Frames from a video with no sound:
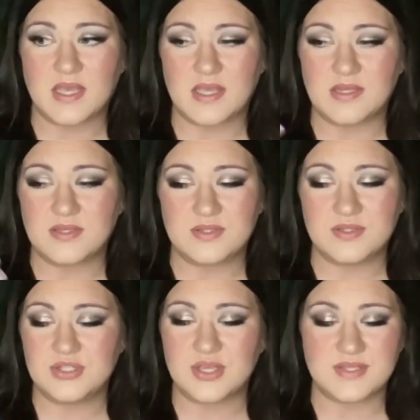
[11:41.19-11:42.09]
it
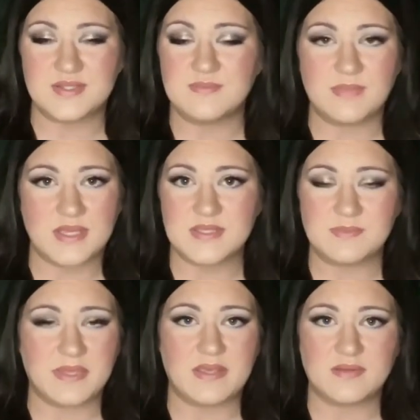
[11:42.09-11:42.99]
just makes
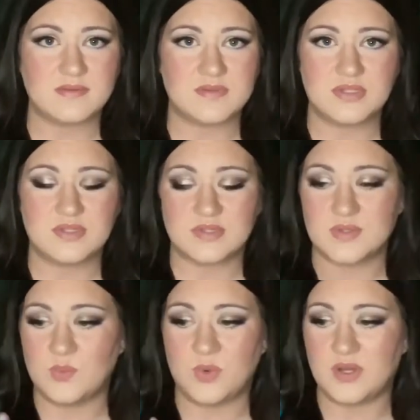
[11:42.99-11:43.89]
me
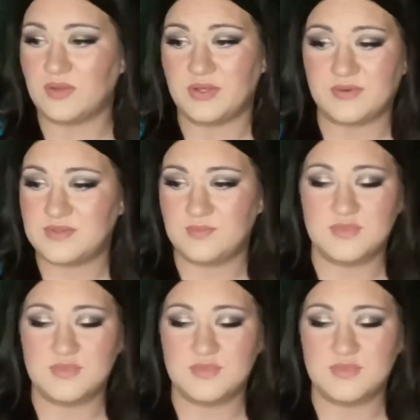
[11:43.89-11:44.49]
just want to look